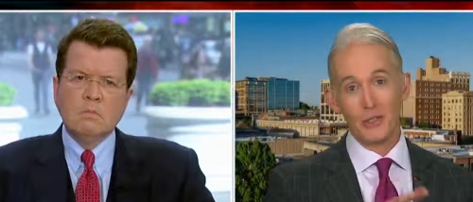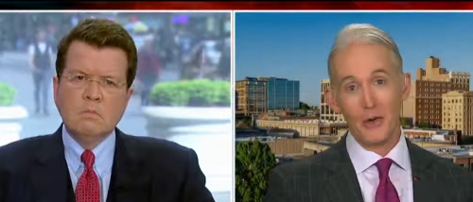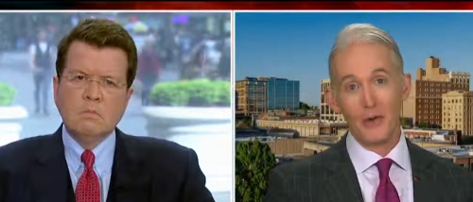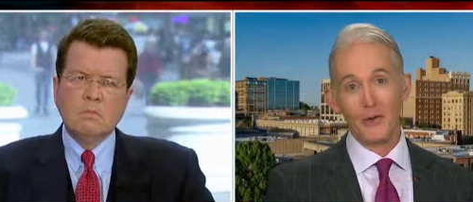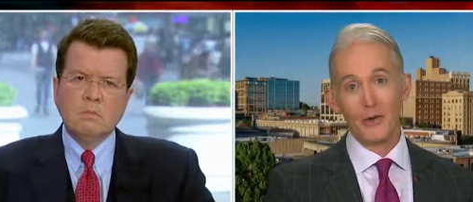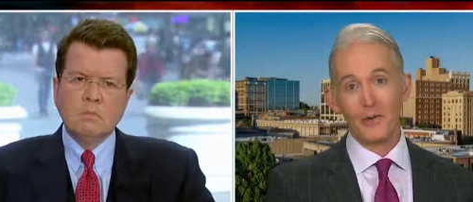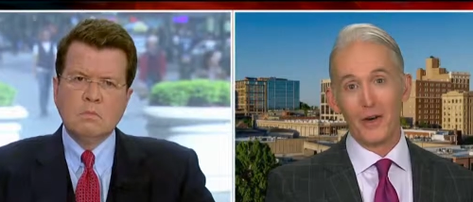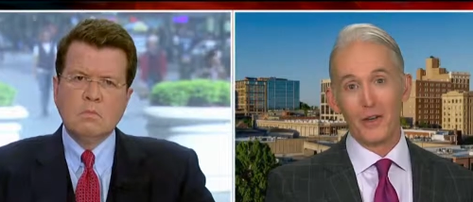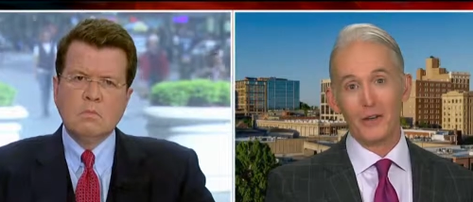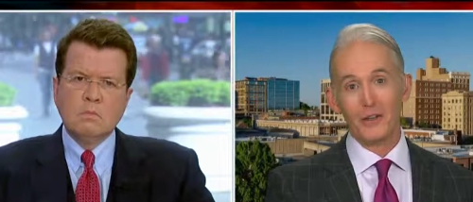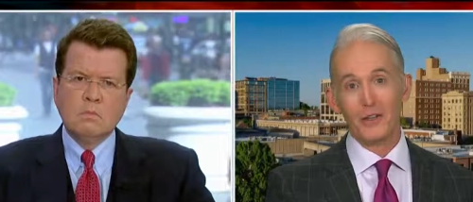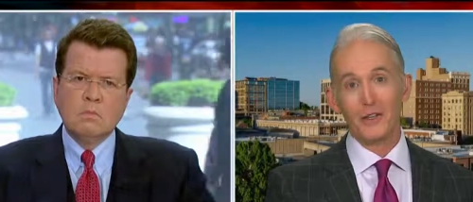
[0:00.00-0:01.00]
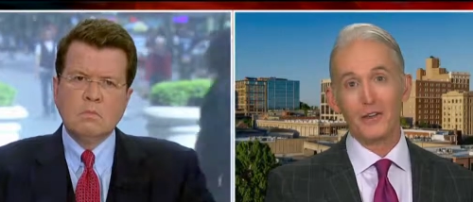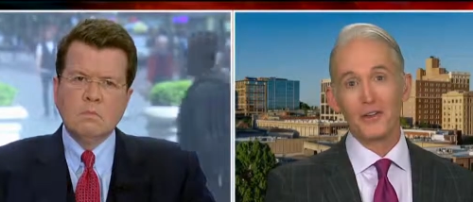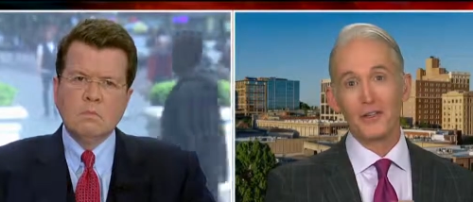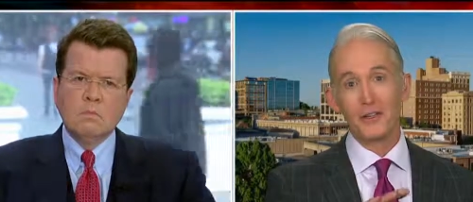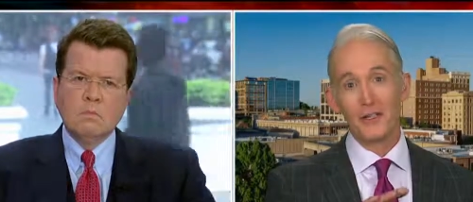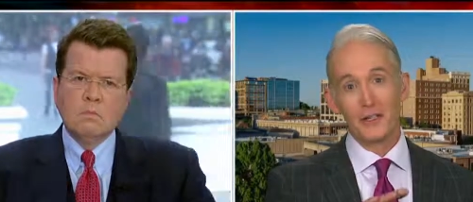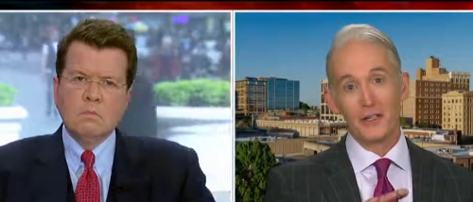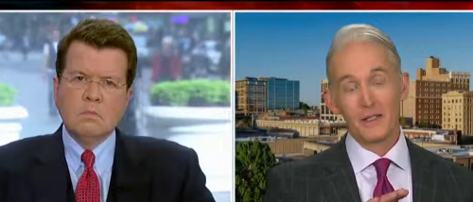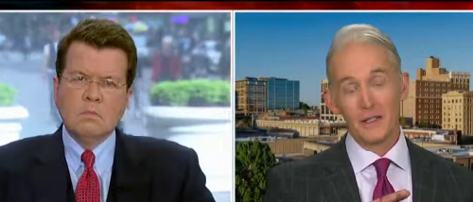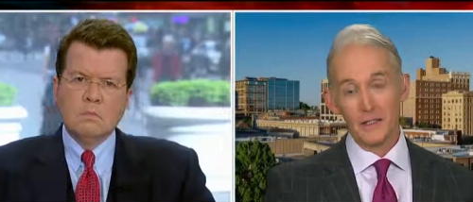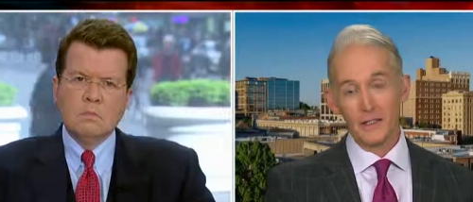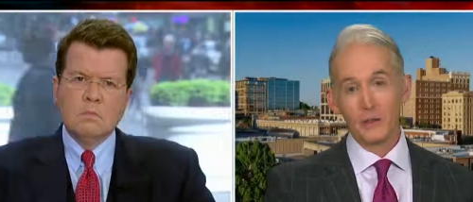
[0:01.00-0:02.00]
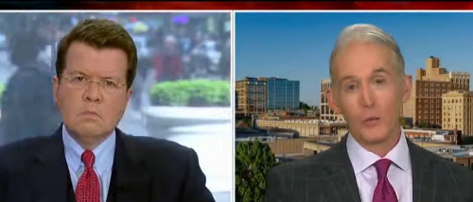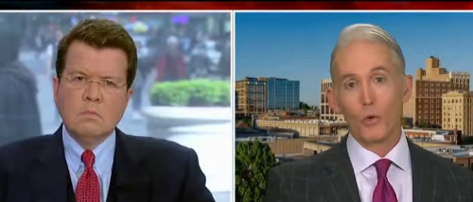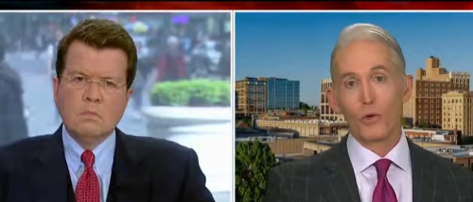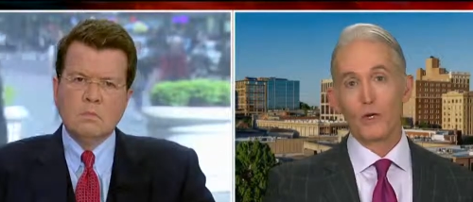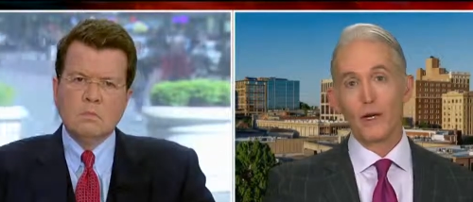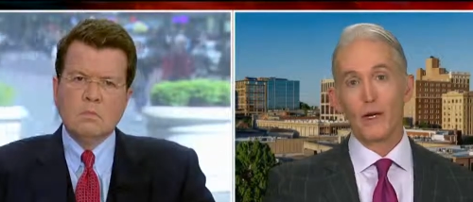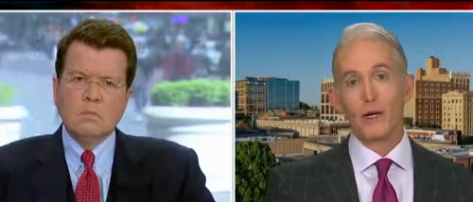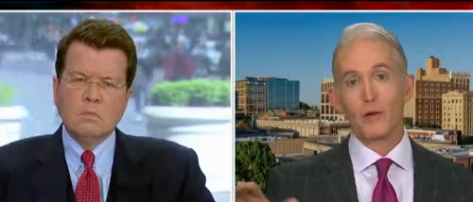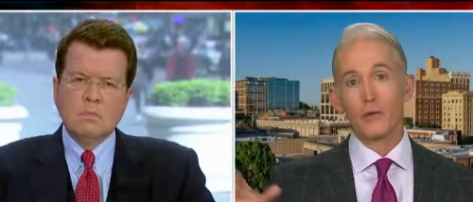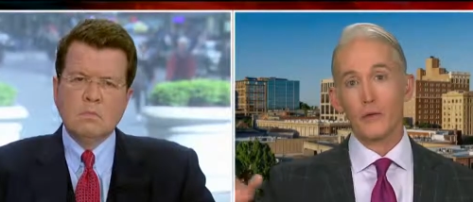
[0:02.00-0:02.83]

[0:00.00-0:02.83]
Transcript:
Speaker 1: offered a voluntary. It didn't work out.